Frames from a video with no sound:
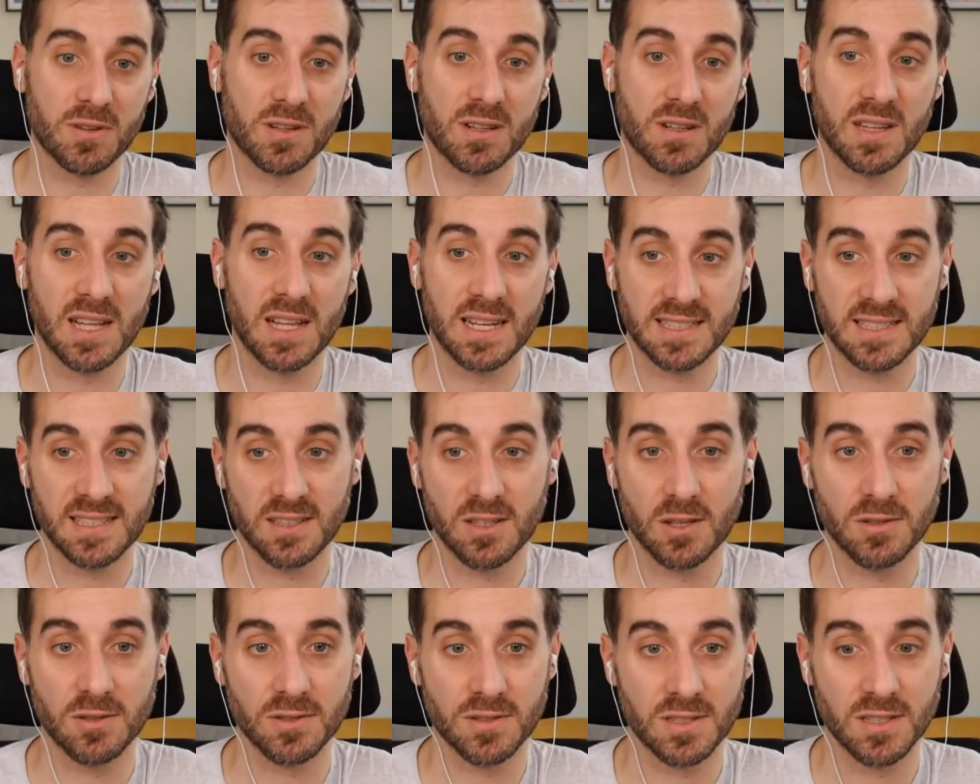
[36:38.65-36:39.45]
collecting
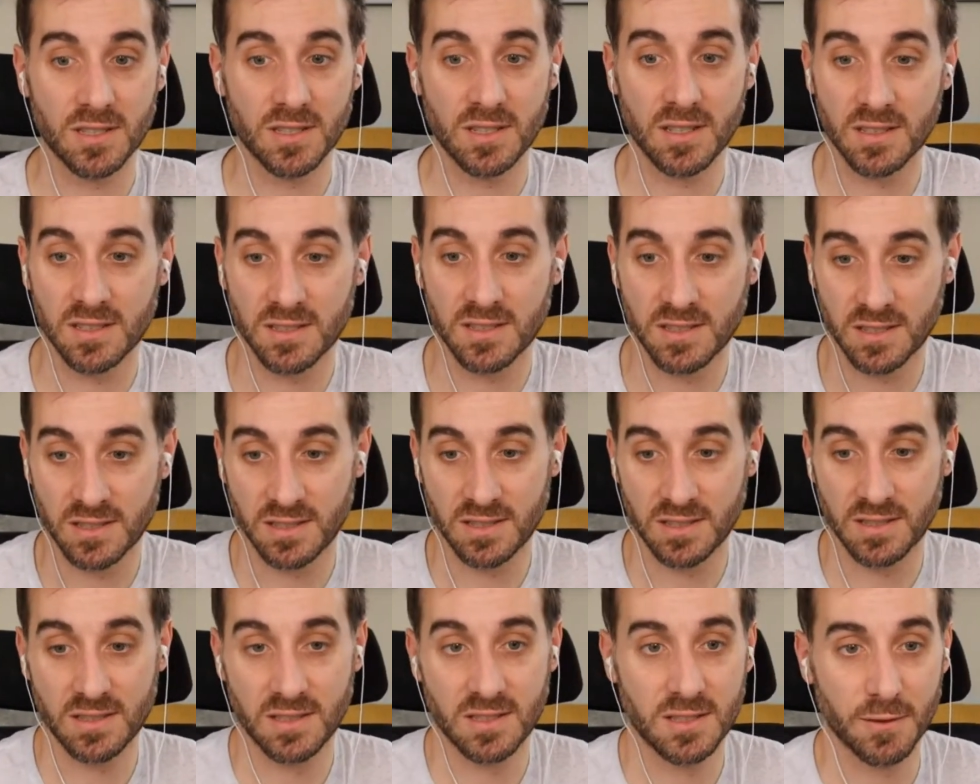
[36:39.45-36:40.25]
those to
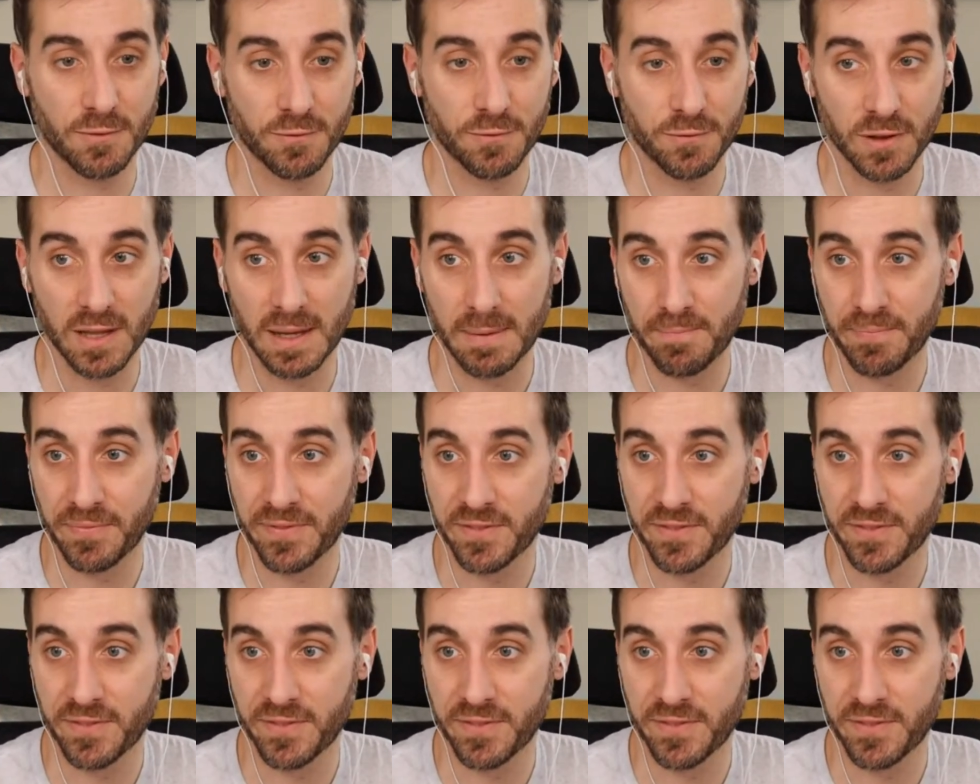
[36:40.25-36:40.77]
flip.